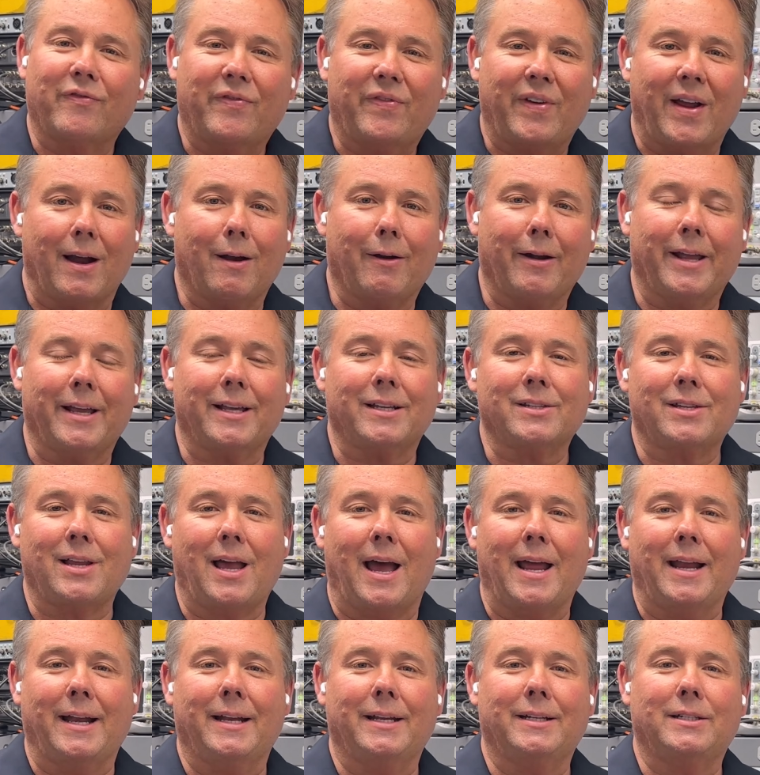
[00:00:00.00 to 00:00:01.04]
very
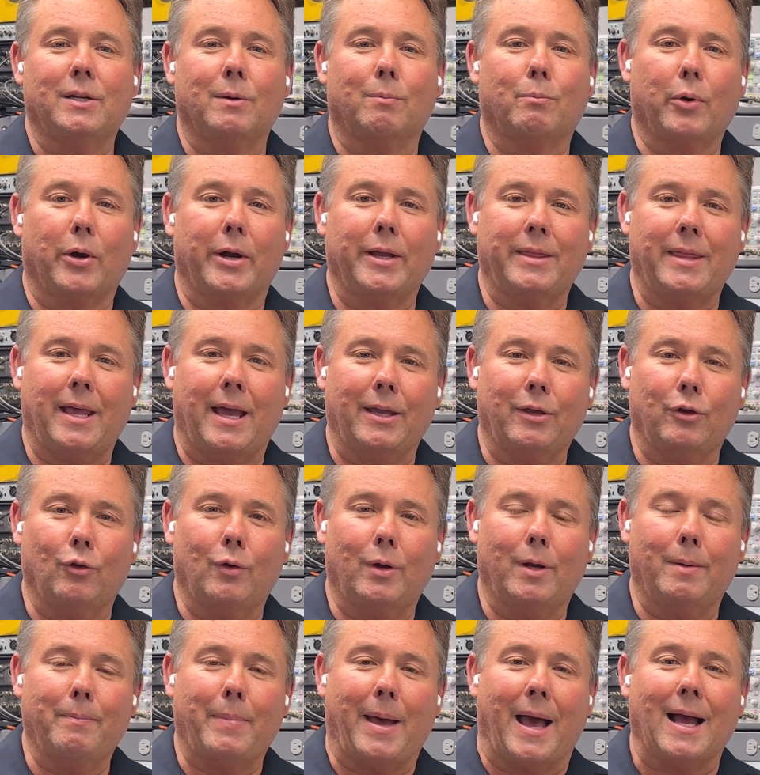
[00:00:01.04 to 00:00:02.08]
excited to bring that
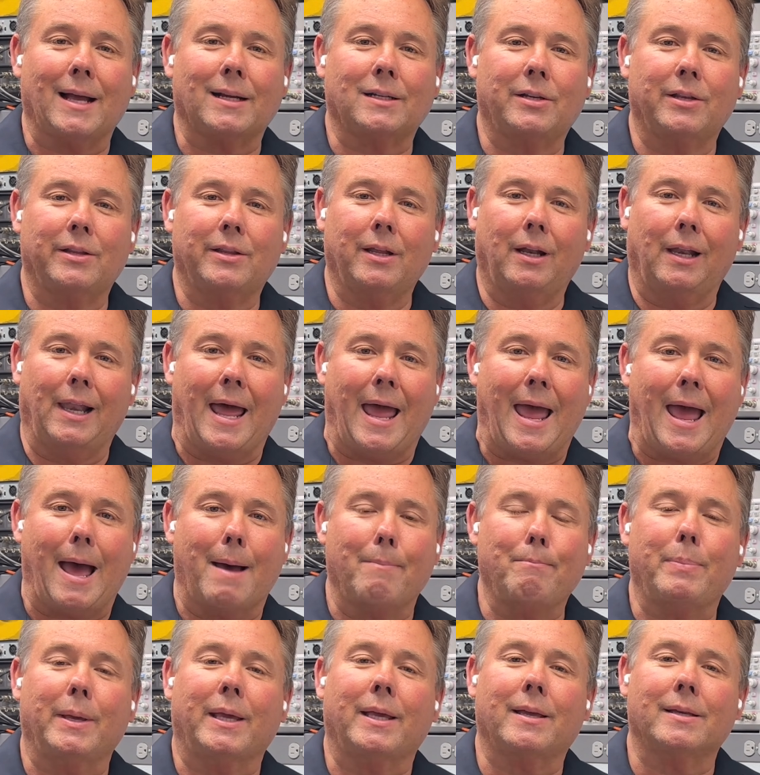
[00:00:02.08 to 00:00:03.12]
unit back to the lab
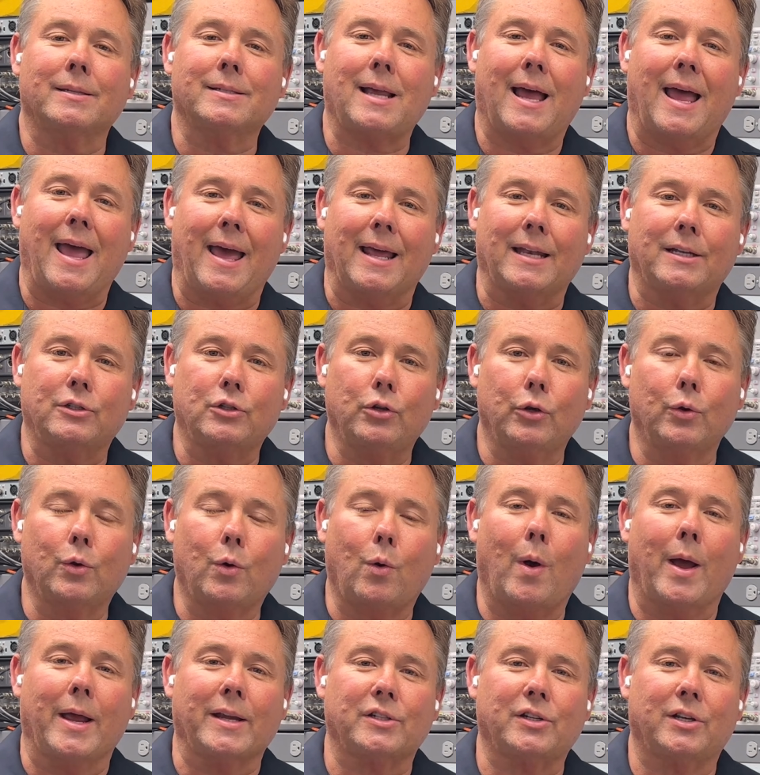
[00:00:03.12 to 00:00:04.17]
because I had two
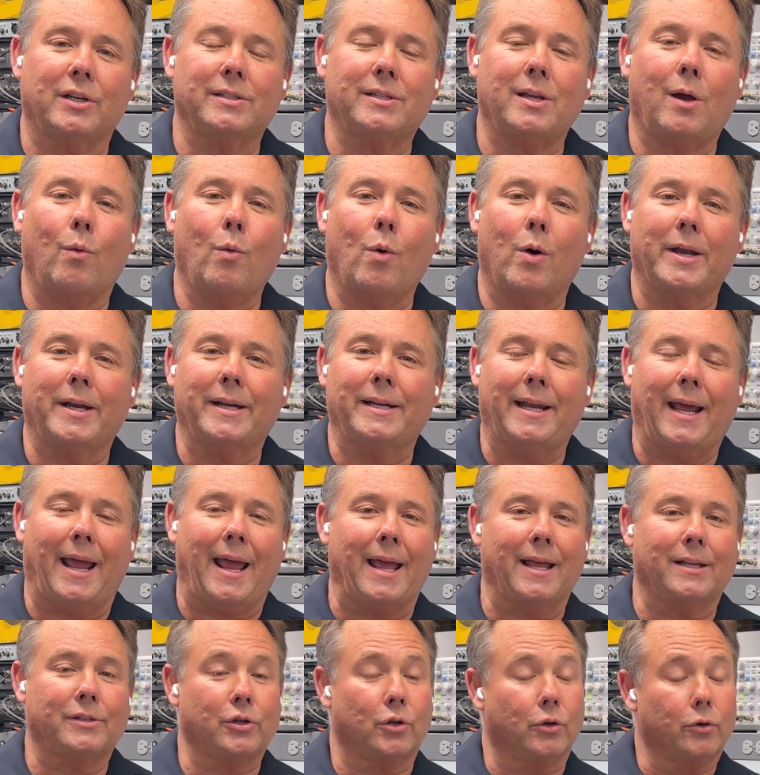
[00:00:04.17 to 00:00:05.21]
questions I wanted to
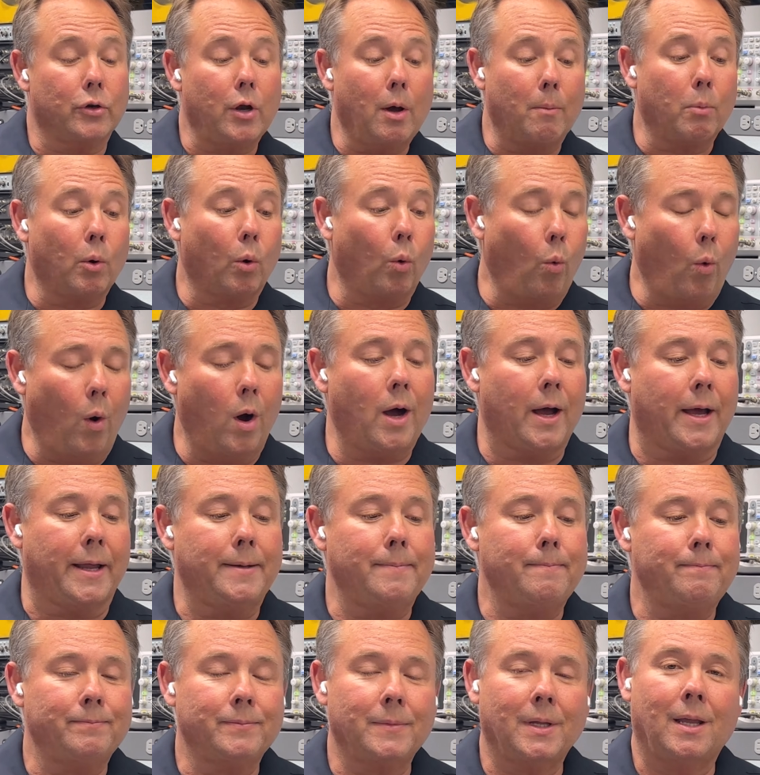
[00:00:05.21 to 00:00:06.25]
answer. Number
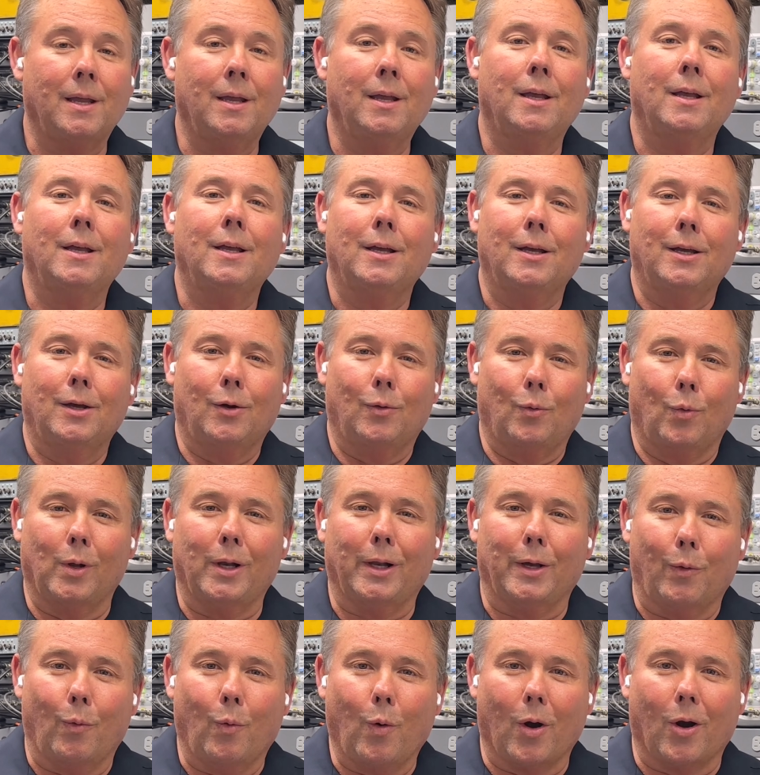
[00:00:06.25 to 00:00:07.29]
one, will
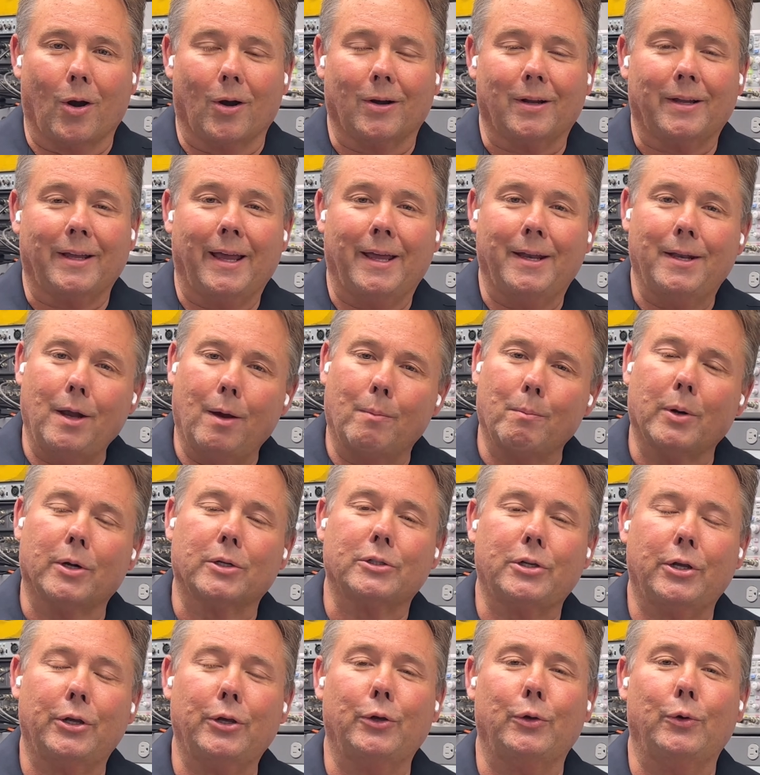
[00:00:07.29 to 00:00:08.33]
it work? And number
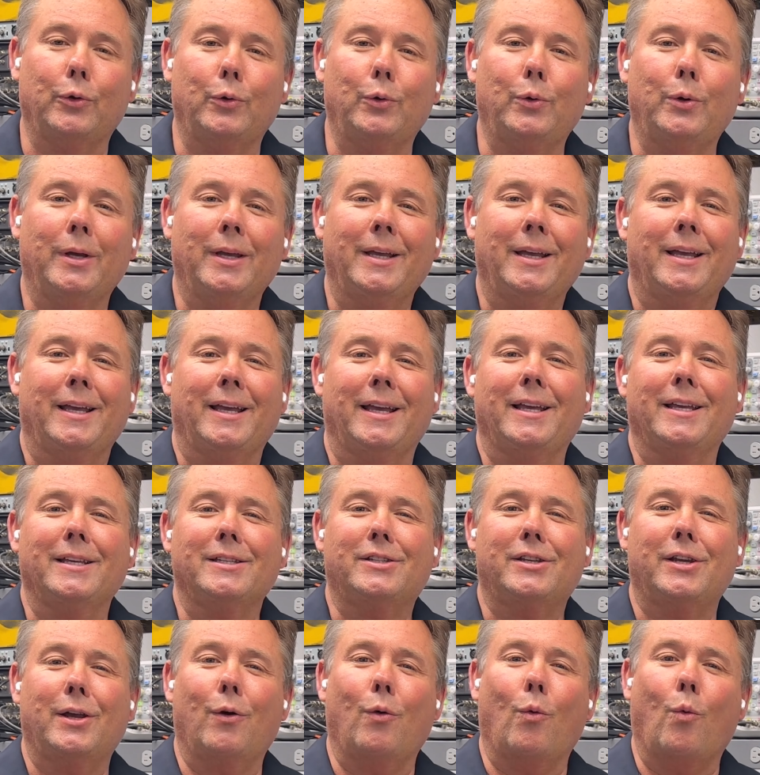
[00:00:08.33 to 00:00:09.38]
two,
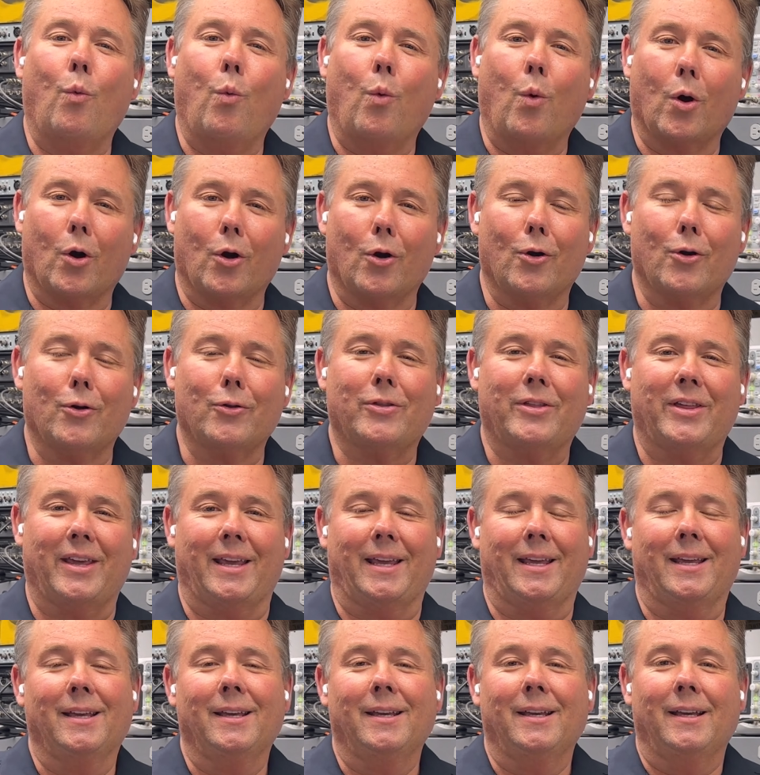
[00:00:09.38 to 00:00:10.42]
is it worthy?